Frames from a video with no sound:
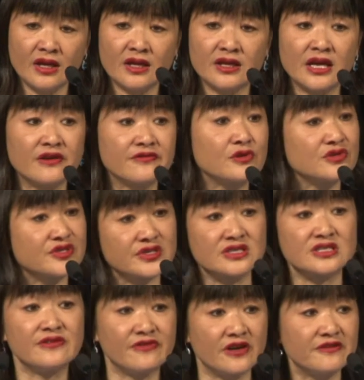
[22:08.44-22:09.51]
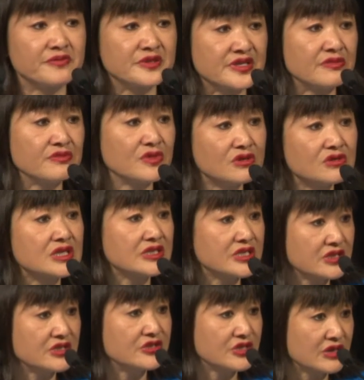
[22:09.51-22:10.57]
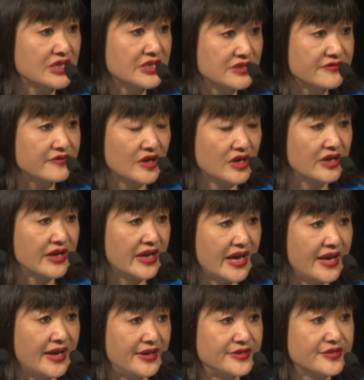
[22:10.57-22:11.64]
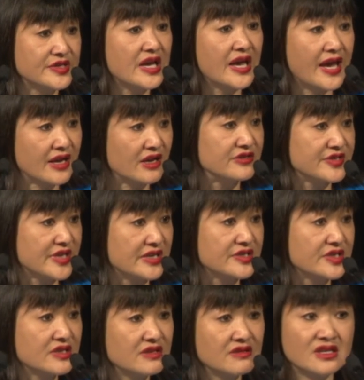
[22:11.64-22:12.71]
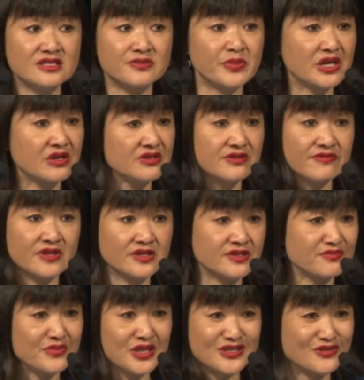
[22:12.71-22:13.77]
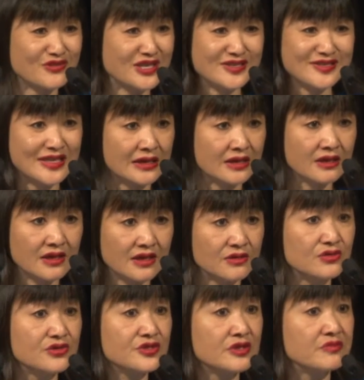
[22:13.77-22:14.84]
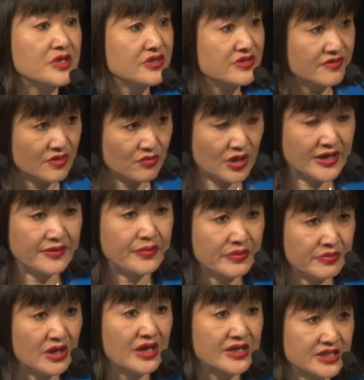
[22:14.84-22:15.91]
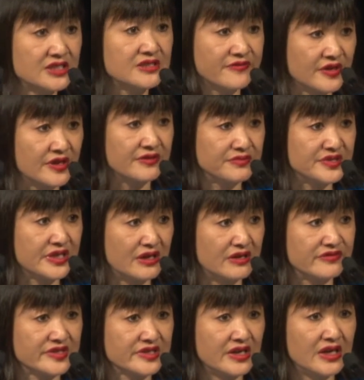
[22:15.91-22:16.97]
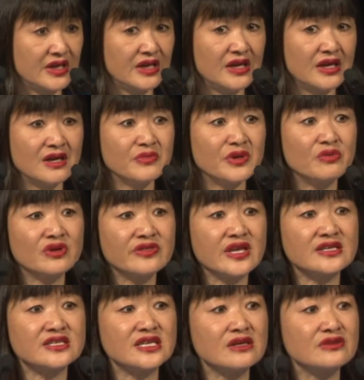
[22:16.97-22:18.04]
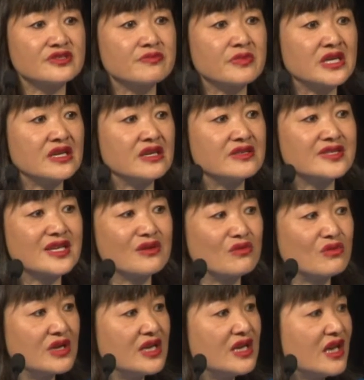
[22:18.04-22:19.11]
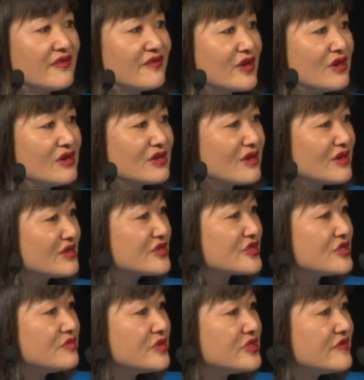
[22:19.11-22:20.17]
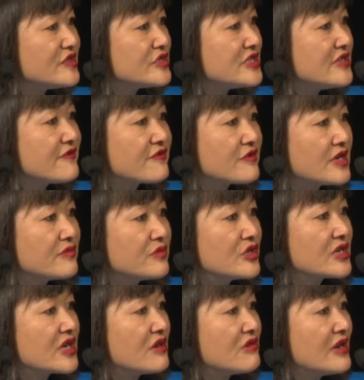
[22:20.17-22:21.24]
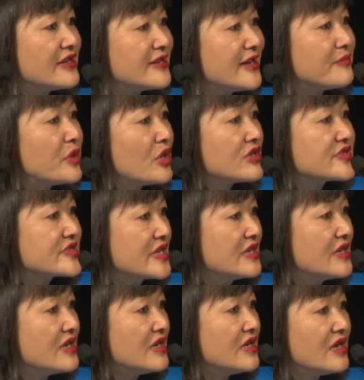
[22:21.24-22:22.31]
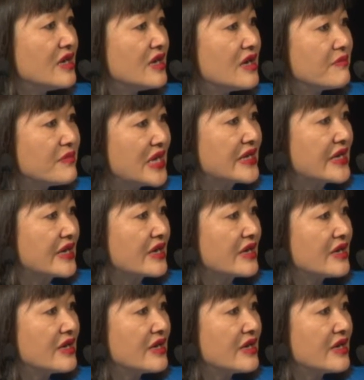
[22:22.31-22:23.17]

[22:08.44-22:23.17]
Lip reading: Now, of course, 65% will continue to identify as Anglo-Saxon, and that's because of this mixed race thing and also because of the way people identify themselves. But what that tells me is that we have not got a super diversity framework around our policy making.